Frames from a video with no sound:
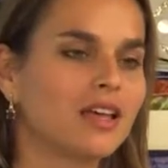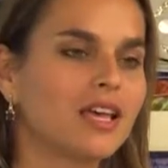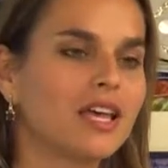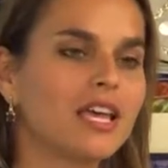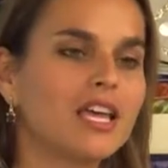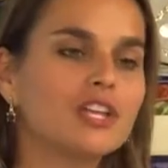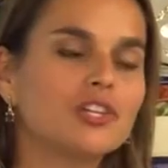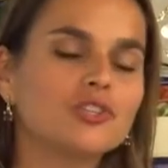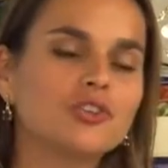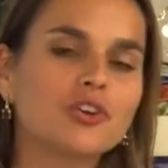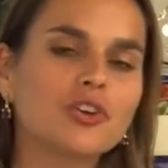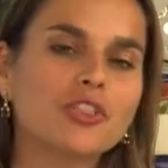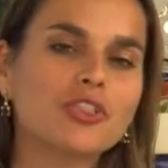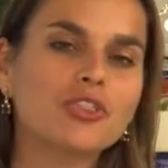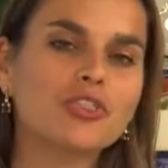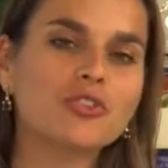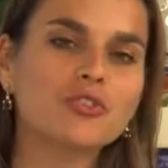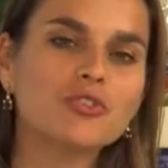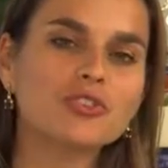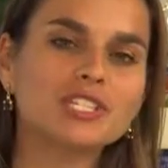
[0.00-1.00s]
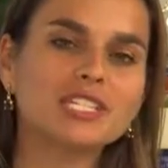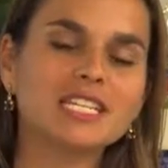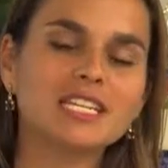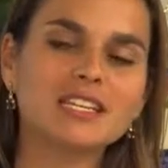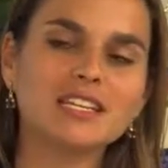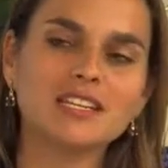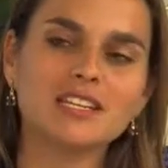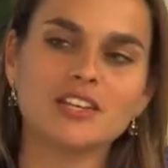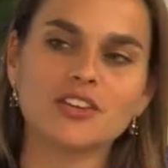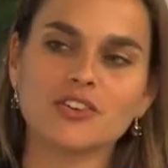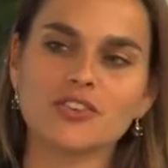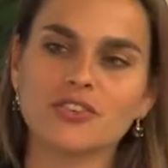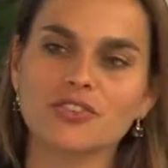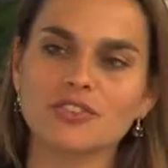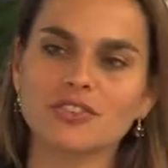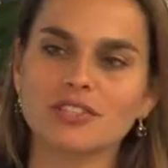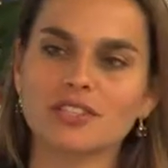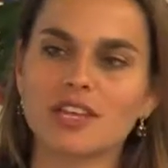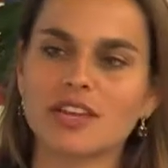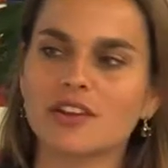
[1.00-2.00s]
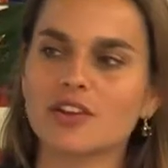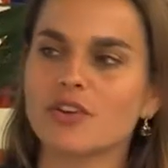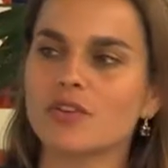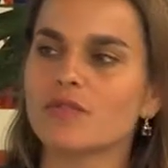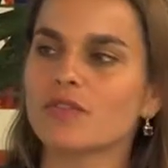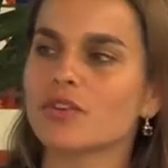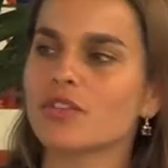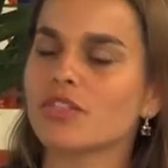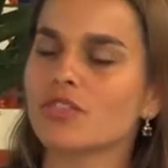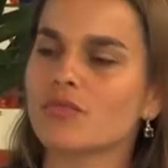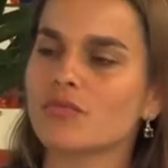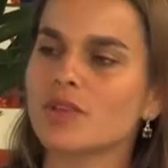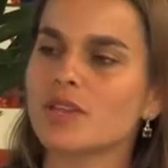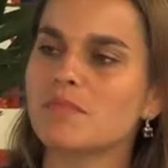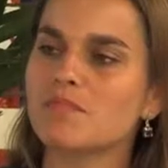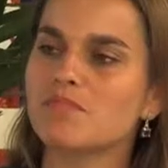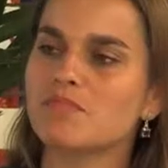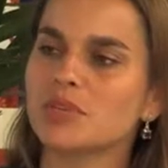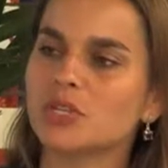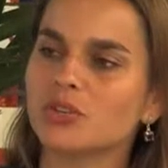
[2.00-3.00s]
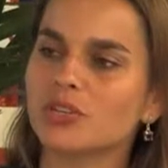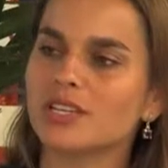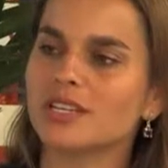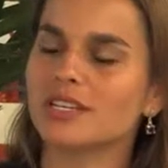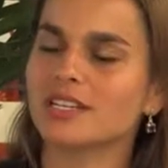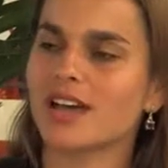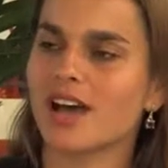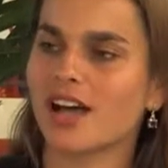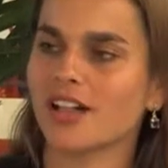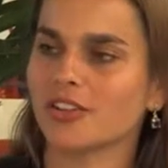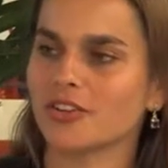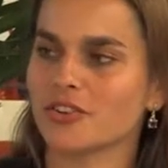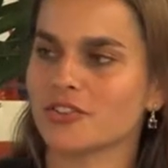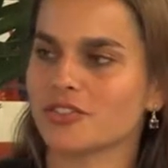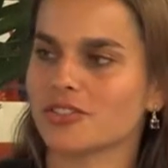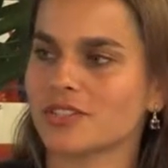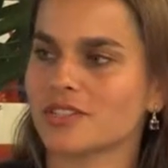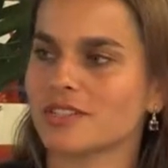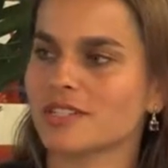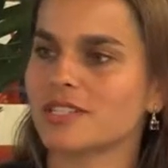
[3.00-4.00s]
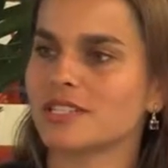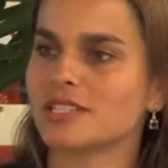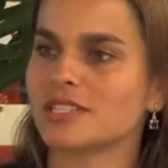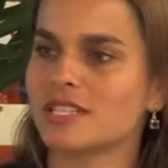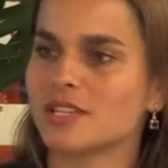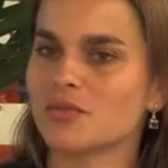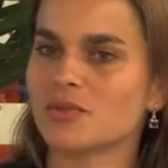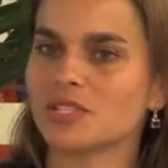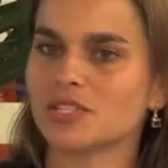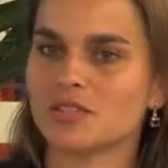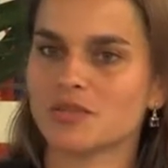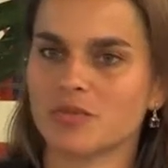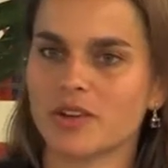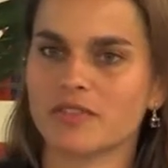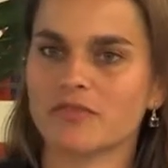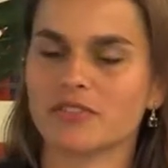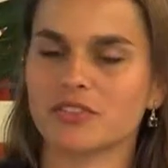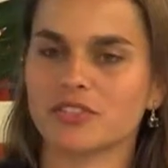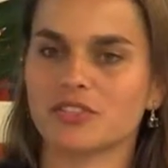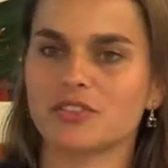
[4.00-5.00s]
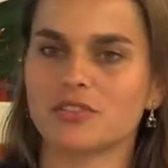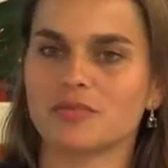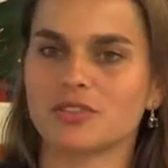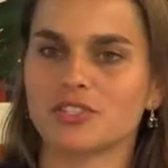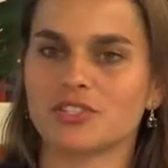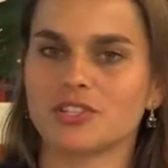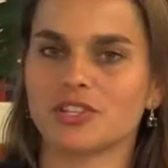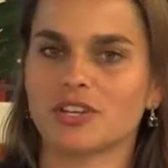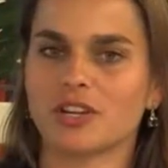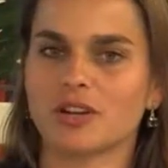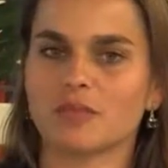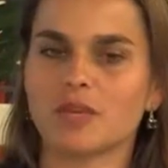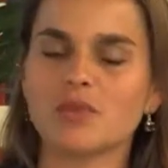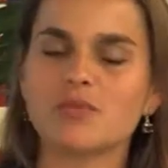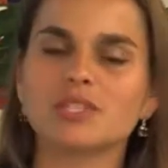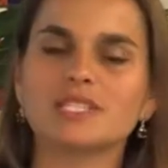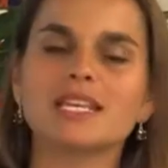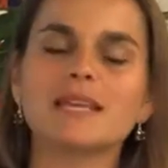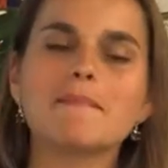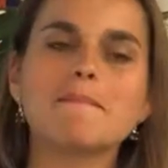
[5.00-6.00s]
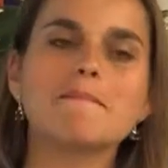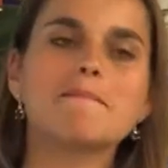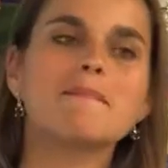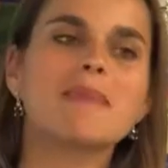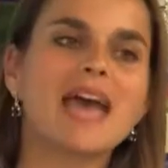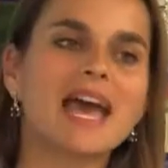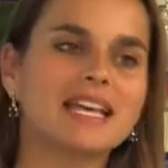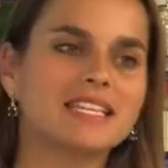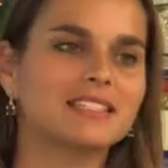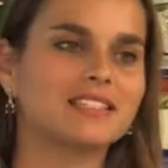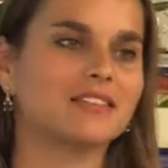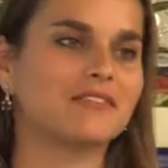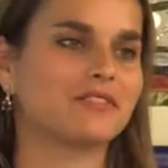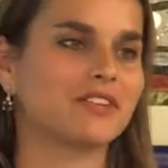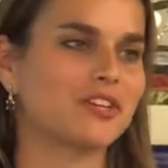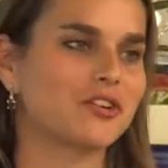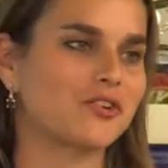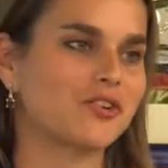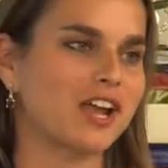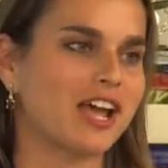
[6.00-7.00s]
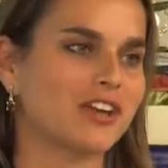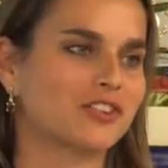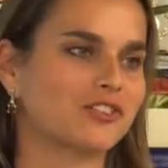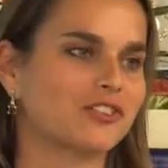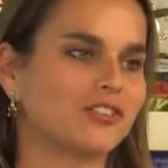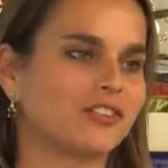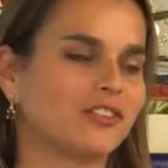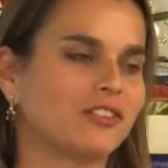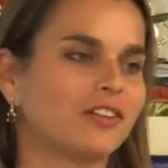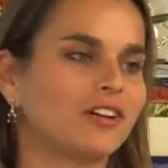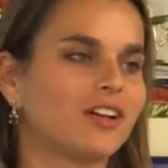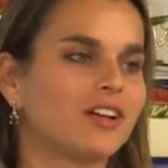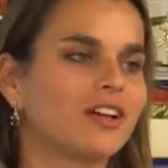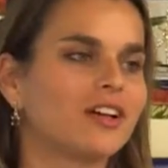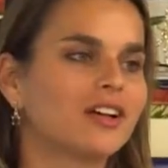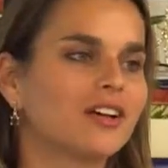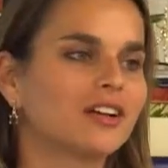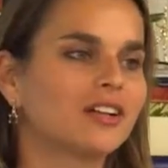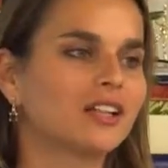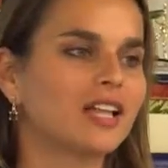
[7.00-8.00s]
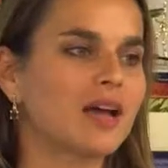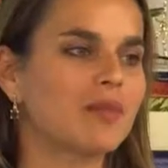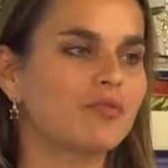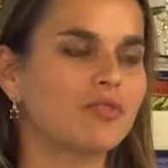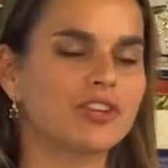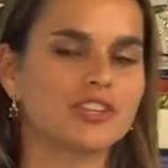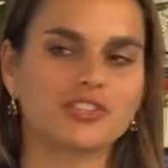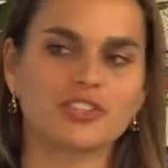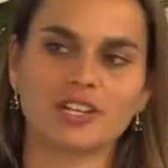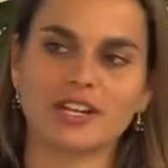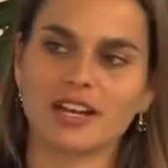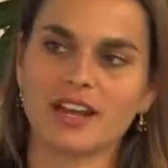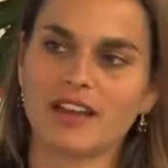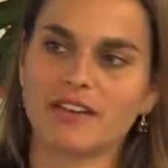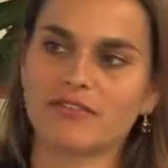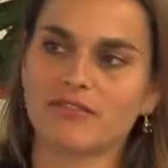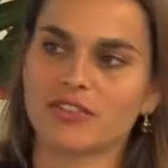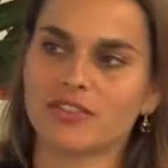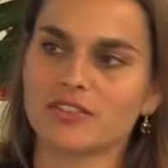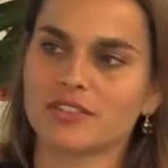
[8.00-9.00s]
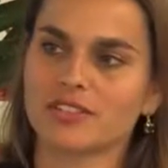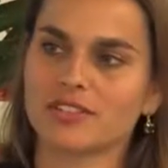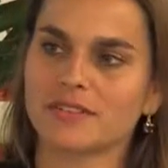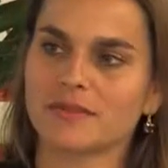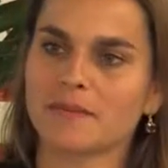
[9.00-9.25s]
It took 13 years and over $3 billion to sequence the reference human genome. It was a massive international collaboration and effort.